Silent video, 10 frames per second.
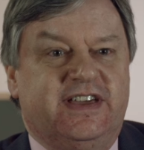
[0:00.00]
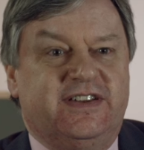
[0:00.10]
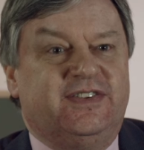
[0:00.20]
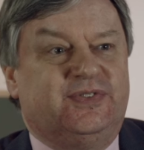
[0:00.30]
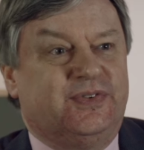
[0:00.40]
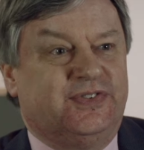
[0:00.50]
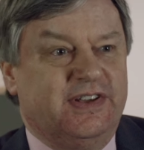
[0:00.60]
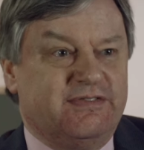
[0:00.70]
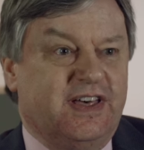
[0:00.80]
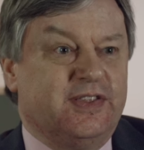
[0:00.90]
then sort of
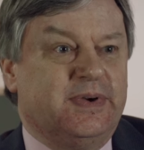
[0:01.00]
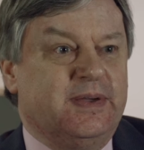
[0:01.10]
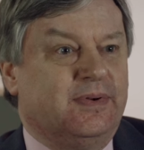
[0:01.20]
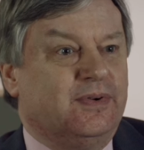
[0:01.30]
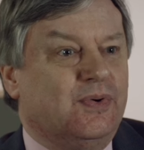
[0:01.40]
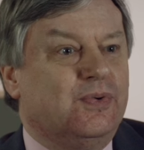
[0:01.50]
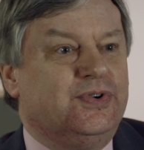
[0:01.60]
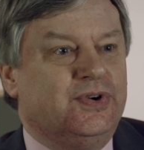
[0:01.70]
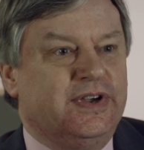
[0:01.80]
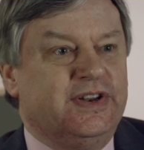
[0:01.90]
several other people all
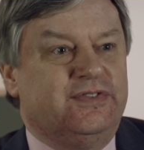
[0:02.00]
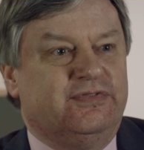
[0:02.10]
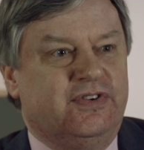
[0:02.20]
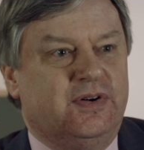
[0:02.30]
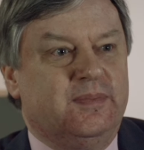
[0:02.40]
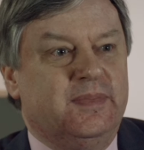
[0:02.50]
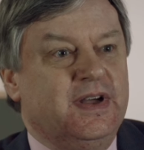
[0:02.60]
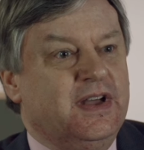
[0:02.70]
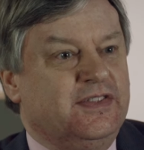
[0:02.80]
joined from